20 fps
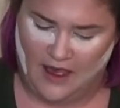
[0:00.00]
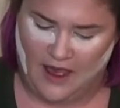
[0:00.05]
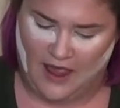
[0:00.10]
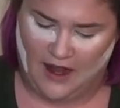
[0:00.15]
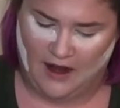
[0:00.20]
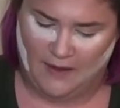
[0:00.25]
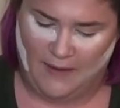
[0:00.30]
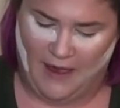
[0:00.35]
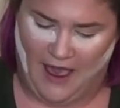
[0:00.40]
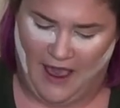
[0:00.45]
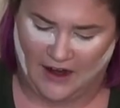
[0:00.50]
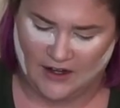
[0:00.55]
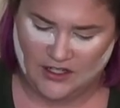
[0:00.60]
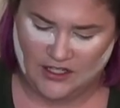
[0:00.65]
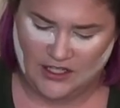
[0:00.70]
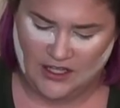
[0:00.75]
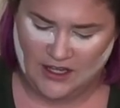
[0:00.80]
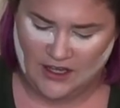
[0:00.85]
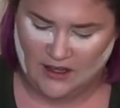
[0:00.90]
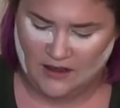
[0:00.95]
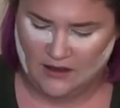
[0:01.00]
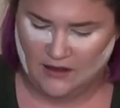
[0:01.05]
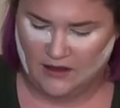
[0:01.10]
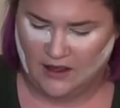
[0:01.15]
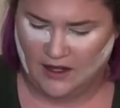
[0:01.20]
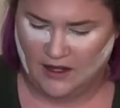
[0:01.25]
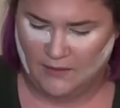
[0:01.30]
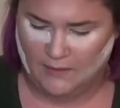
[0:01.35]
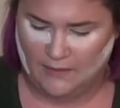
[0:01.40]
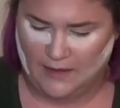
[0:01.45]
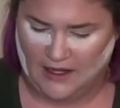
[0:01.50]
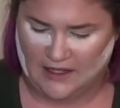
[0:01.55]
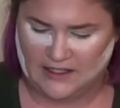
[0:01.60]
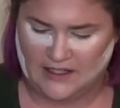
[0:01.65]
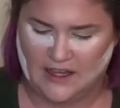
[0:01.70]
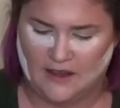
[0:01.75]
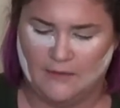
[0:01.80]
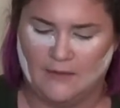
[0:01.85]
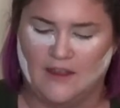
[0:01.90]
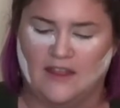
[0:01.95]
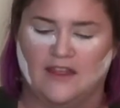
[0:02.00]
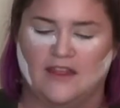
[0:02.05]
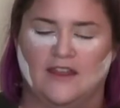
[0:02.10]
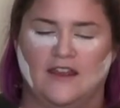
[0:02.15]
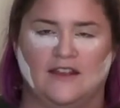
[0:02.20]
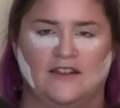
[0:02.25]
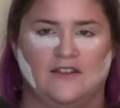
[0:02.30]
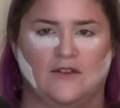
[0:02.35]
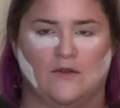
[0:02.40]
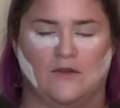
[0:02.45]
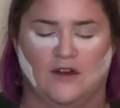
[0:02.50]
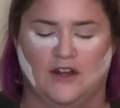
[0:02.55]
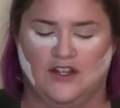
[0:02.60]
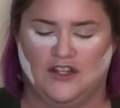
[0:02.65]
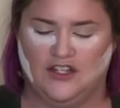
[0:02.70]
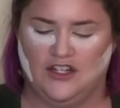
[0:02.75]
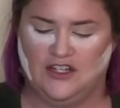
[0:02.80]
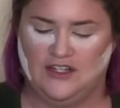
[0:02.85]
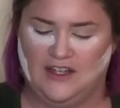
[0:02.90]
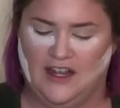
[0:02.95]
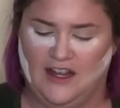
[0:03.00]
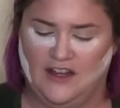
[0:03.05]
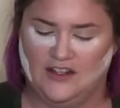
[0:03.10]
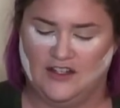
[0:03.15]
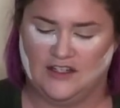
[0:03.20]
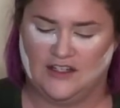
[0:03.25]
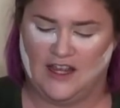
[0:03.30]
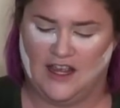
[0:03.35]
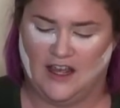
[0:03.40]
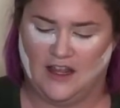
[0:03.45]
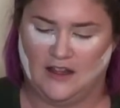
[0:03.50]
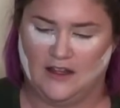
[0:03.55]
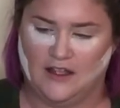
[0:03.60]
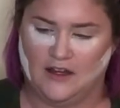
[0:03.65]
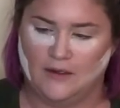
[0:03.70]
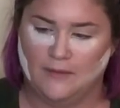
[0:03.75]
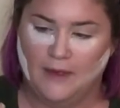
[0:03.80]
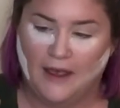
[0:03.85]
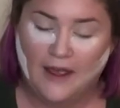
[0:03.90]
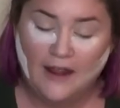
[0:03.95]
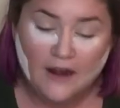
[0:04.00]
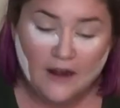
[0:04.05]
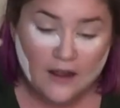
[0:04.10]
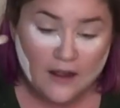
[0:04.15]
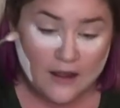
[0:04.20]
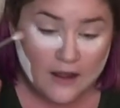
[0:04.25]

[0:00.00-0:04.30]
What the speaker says: and I'm actually gonna mix it with this orangey shade, just take a little bit,